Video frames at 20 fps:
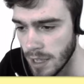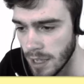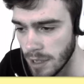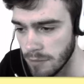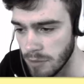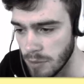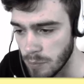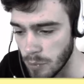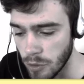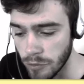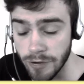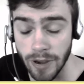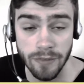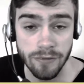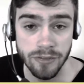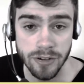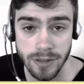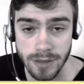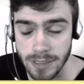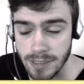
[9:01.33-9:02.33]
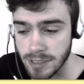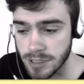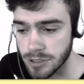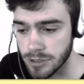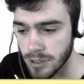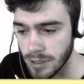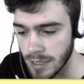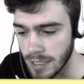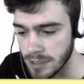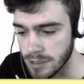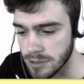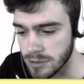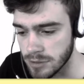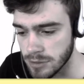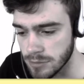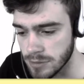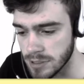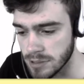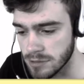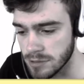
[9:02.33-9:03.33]
We both have an Elixir Collector,
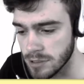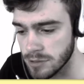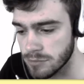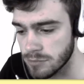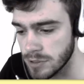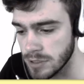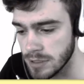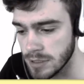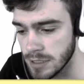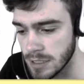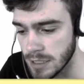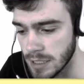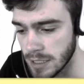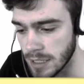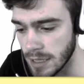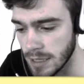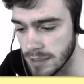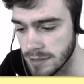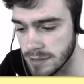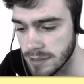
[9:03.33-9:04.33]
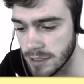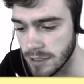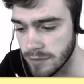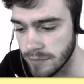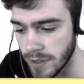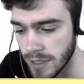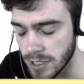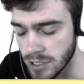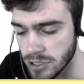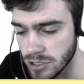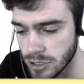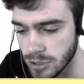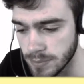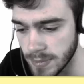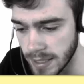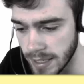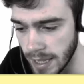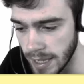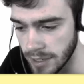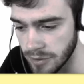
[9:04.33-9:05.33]
so there's not really an Elixir advantage to
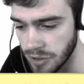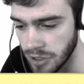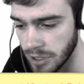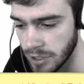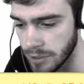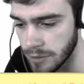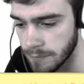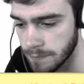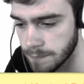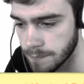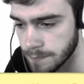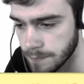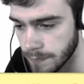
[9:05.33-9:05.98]
be gained here.